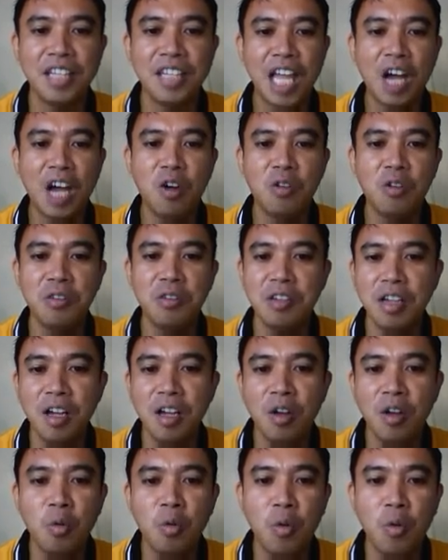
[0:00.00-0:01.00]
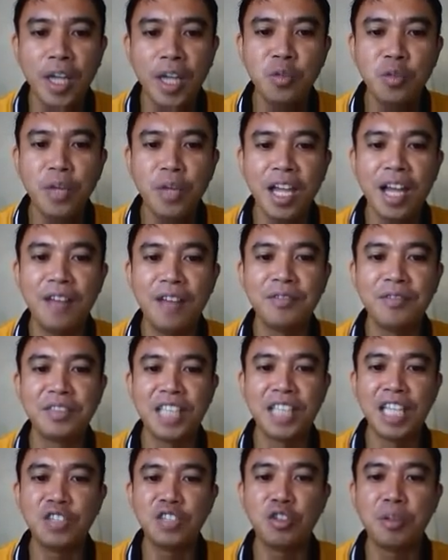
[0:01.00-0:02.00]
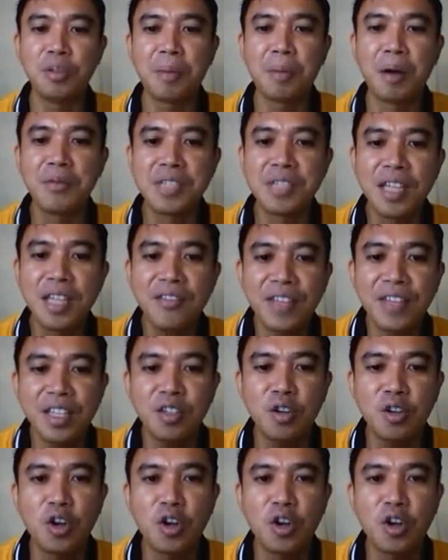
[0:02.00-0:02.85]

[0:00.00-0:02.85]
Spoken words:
Now, why do we have 10 to the power of 7?